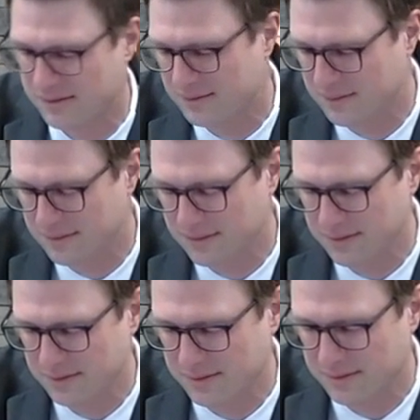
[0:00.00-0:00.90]

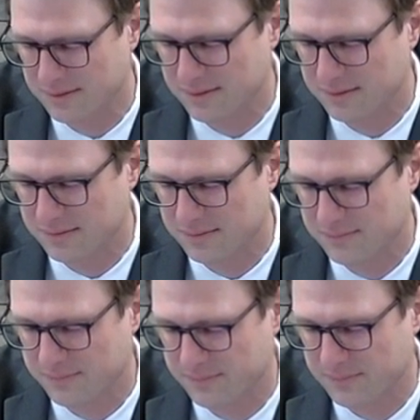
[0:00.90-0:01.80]

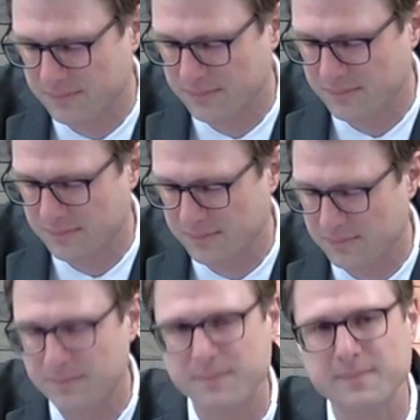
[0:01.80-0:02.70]

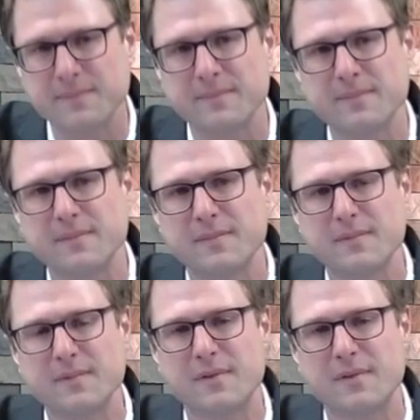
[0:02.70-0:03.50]
[no speech]